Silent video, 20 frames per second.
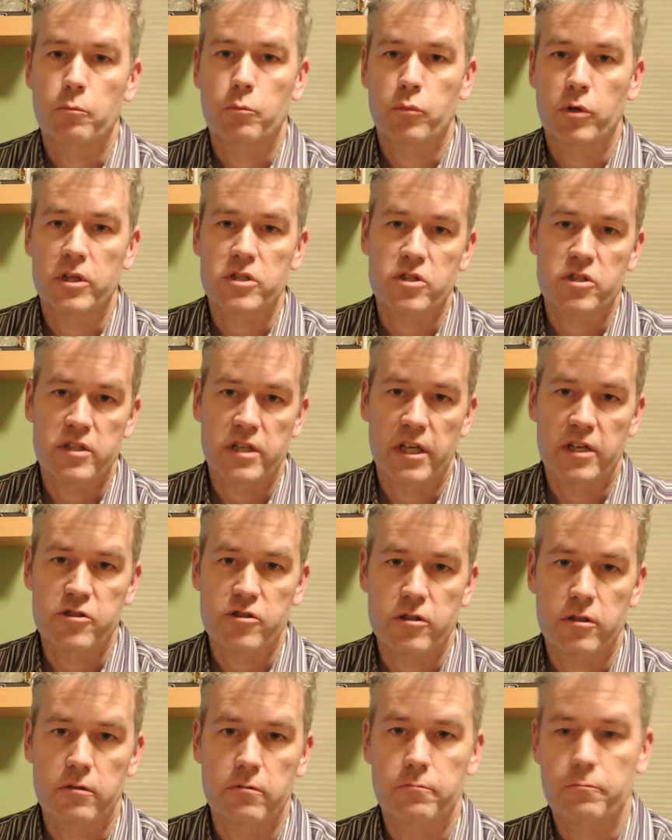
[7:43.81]

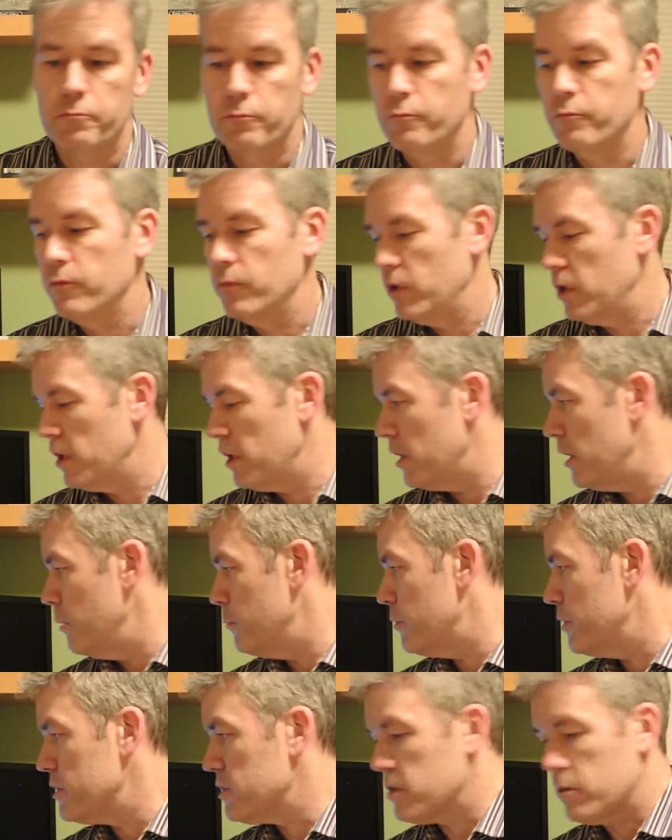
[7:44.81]
presentation,
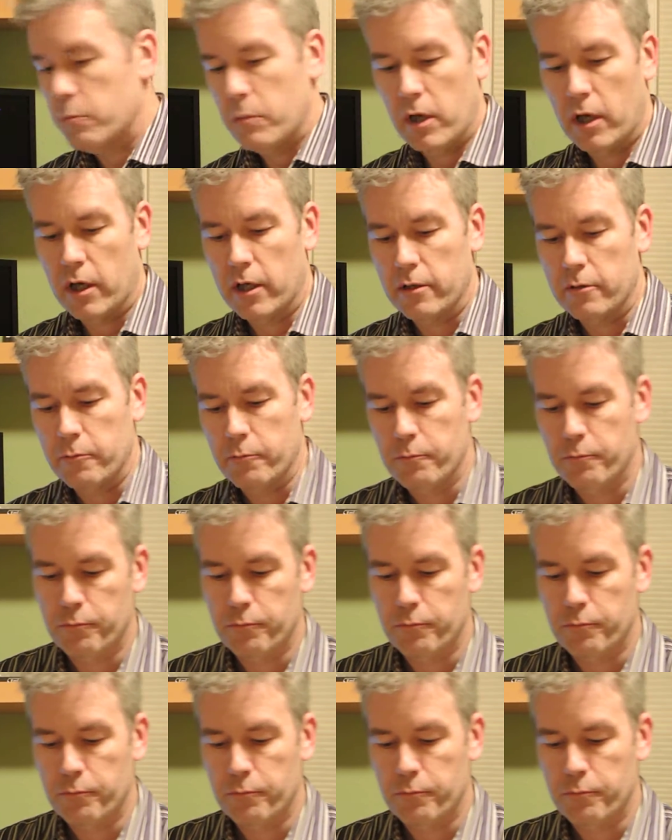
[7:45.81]
keep this in mind.